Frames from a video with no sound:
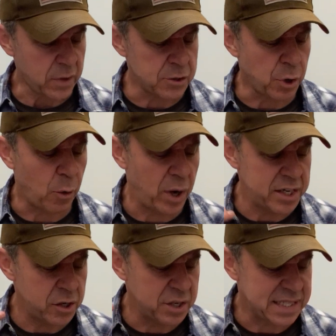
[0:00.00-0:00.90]
So I
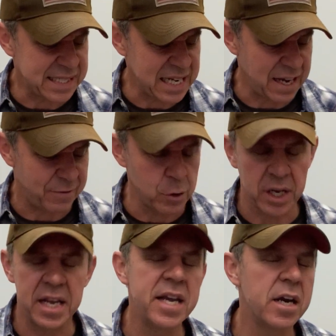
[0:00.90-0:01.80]
want you to see if you
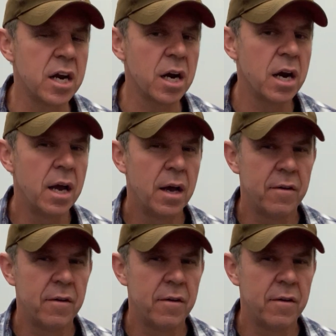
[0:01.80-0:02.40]
can hear